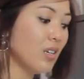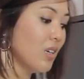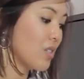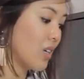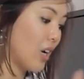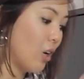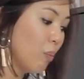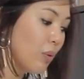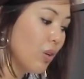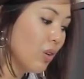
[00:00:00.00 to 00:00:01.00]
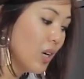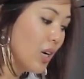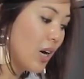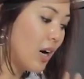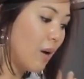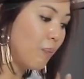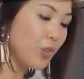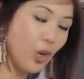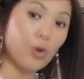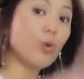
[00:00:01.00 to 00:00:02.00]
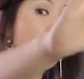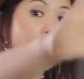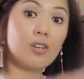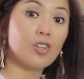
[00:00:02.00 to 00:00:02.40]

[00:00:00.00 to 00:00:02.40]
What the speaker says: It's going to help you go,